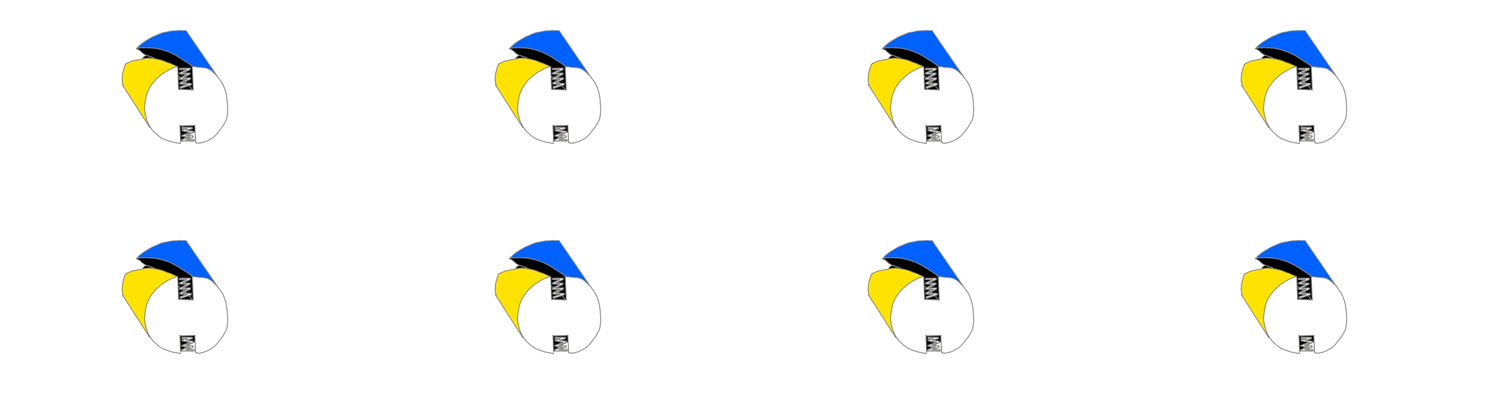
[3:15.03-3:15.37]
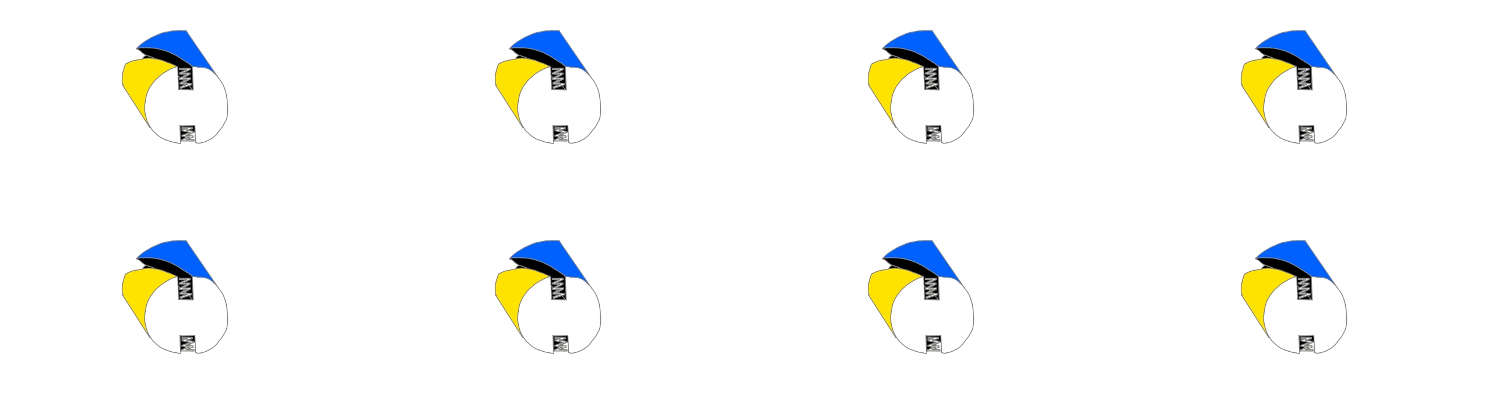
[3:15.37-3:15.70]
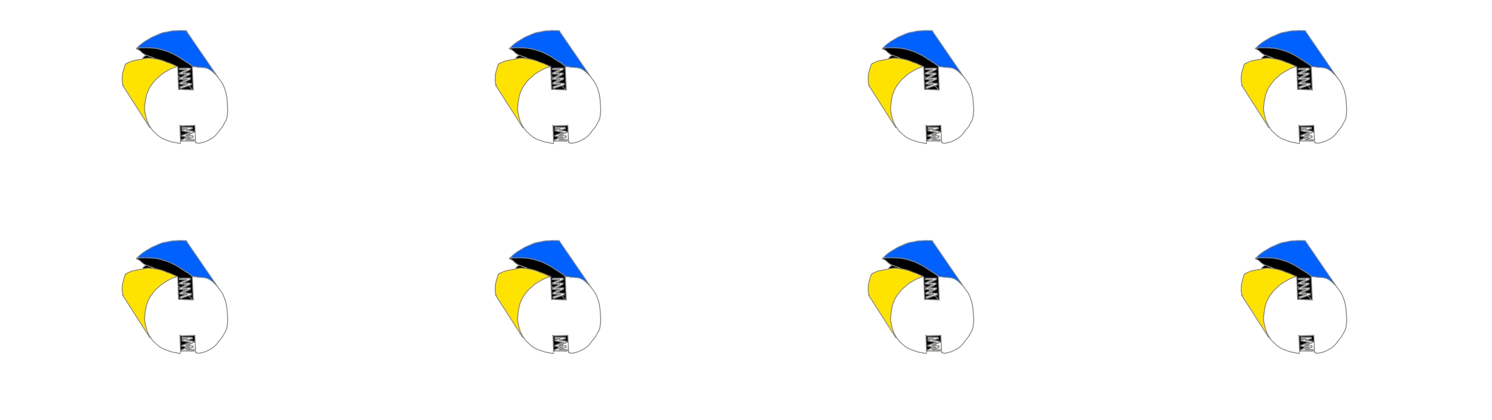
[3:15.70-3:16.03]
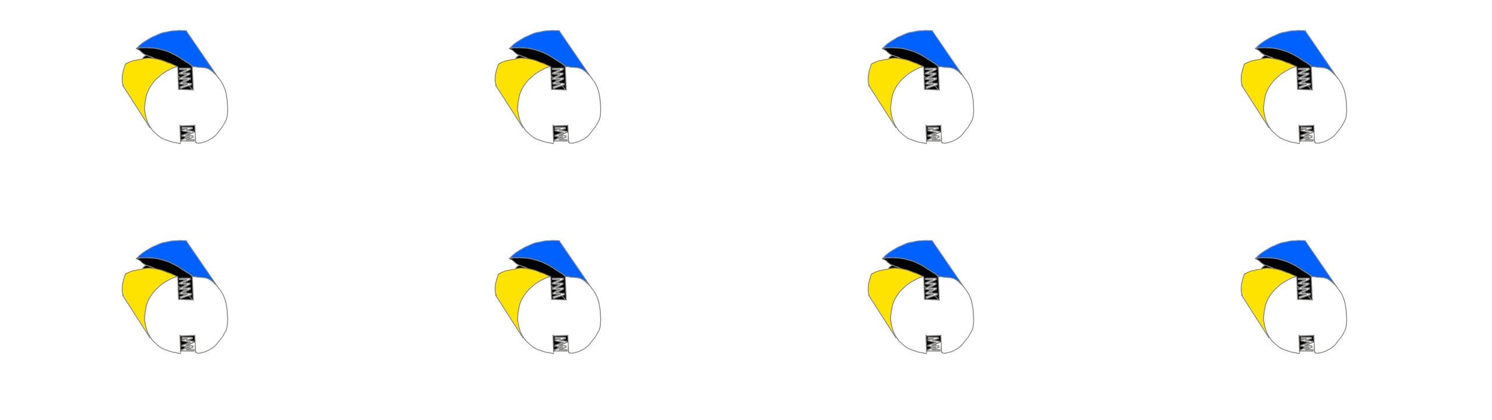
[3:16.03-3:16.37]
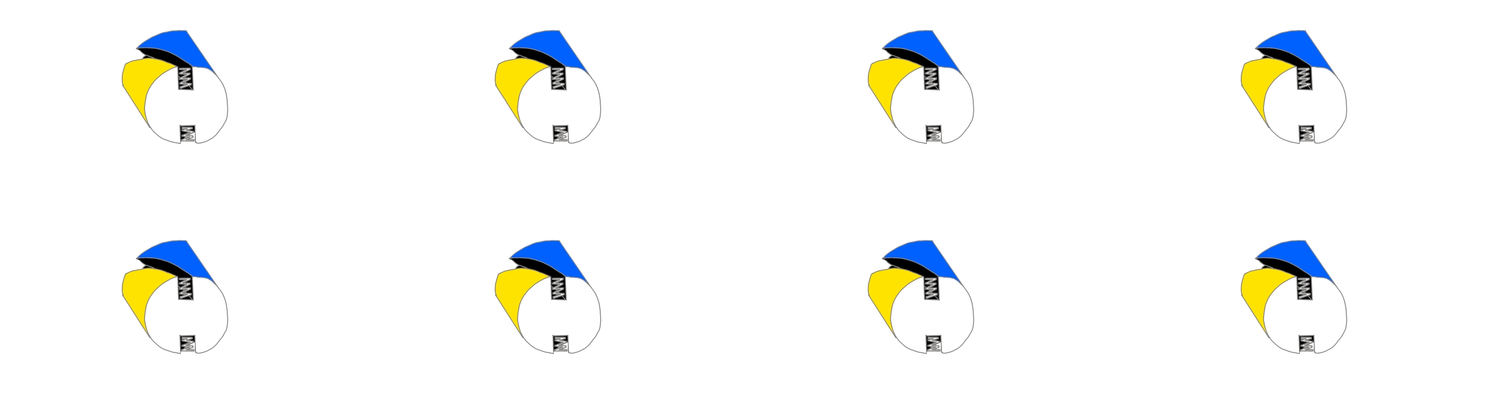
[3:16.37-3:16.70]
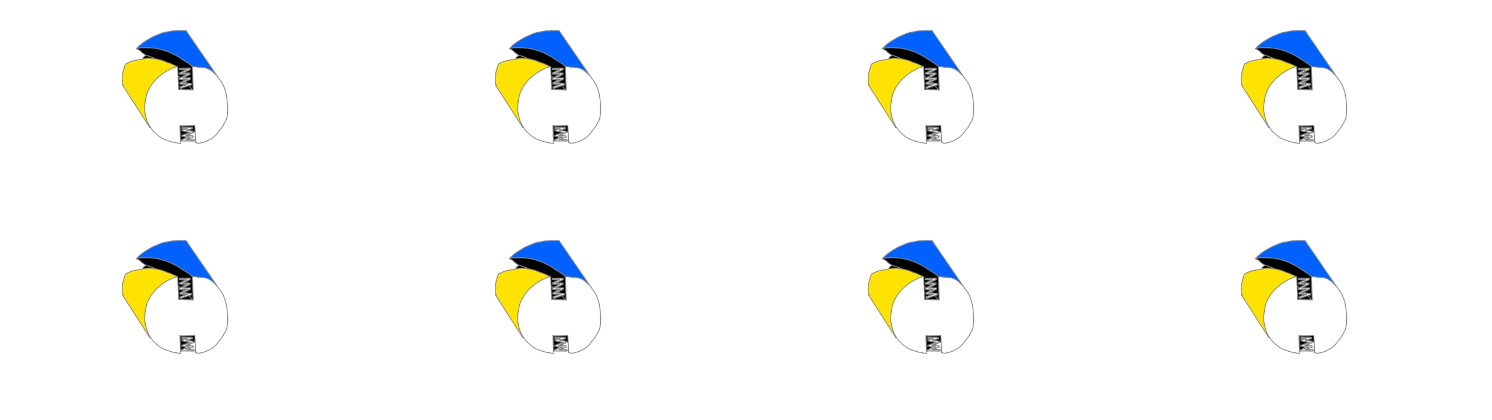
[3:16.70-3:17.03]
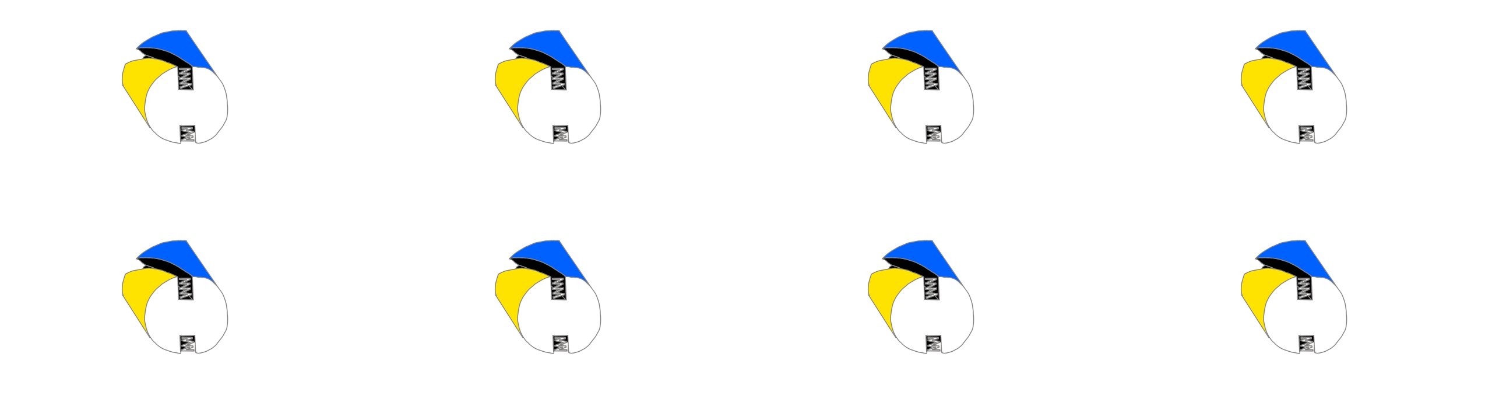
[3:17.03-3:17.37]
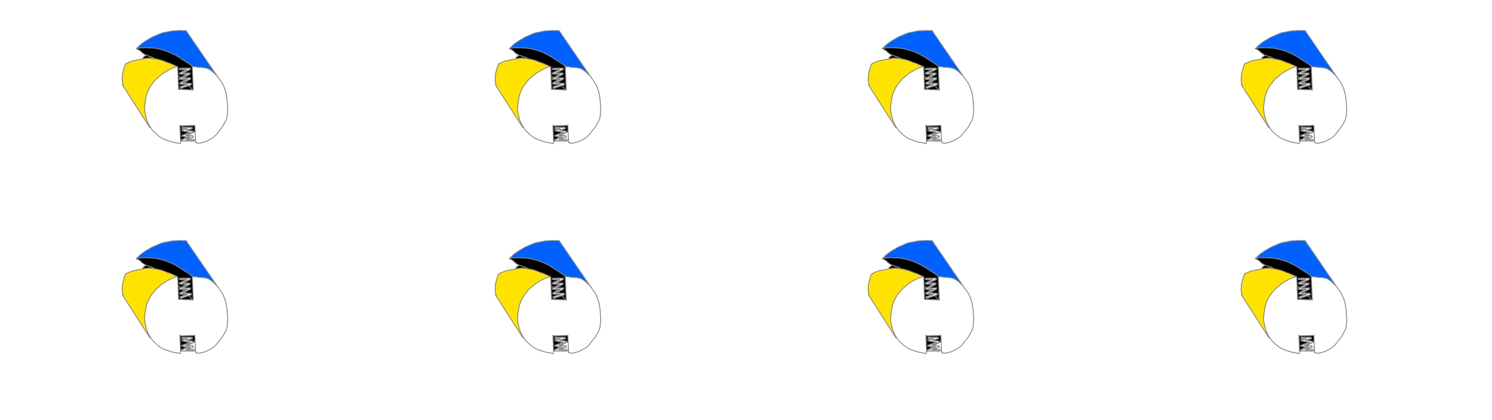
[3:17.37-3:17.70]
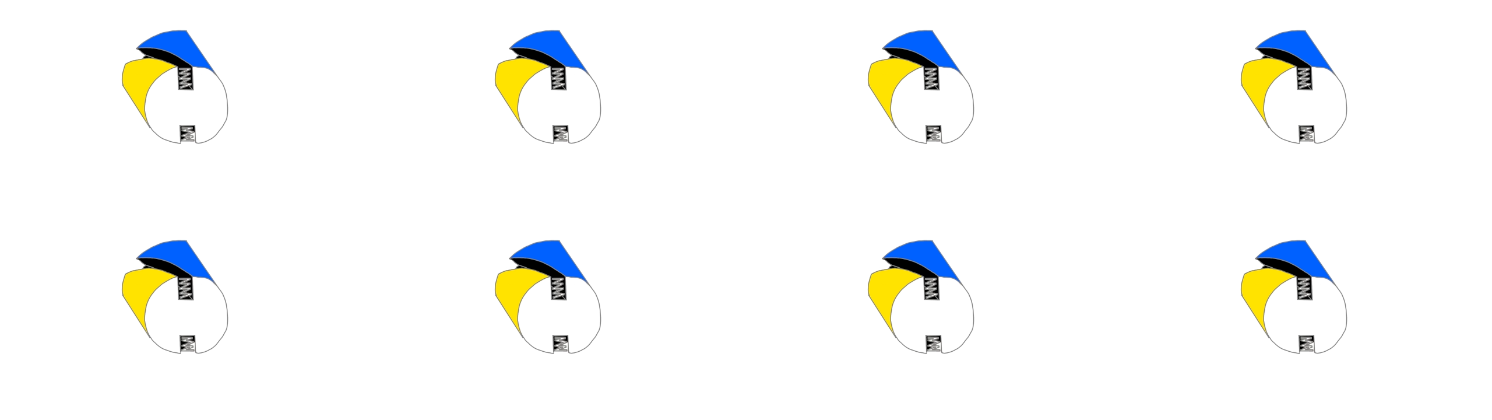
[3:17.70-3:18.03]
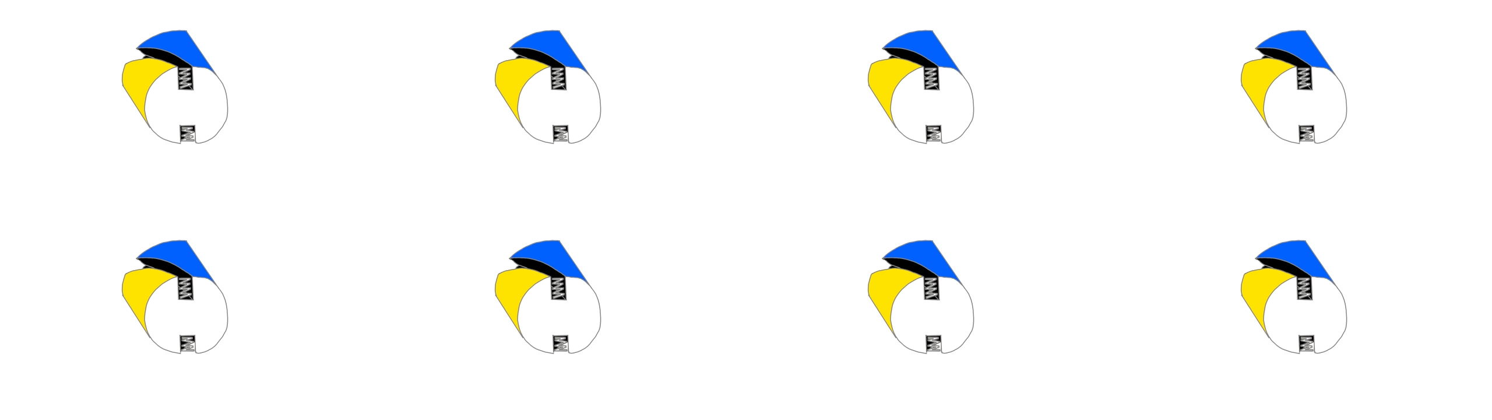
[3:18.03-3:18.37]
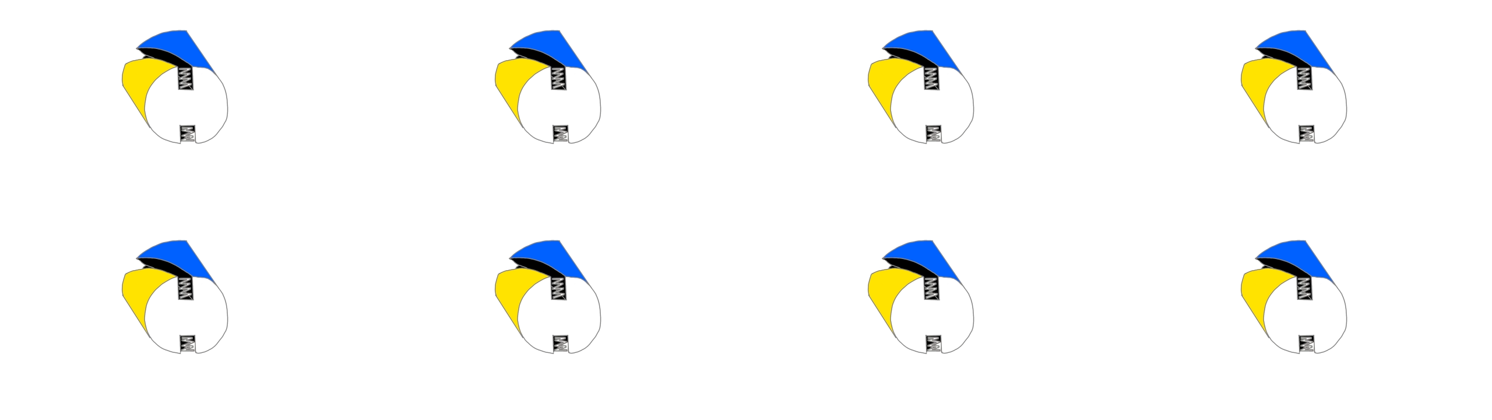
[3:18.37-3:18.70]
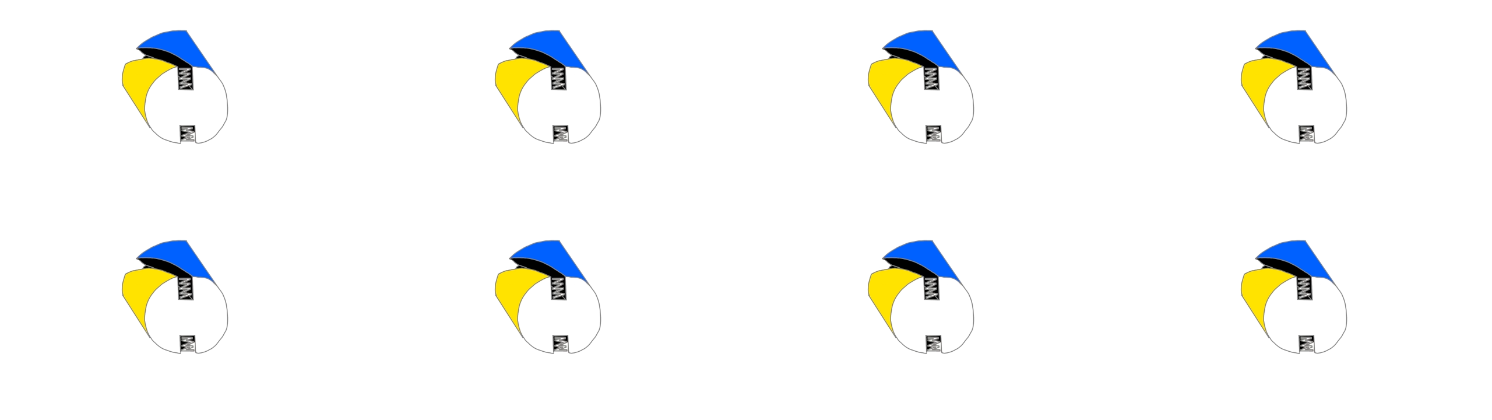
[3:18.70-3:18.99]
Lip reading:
(no speaker visible)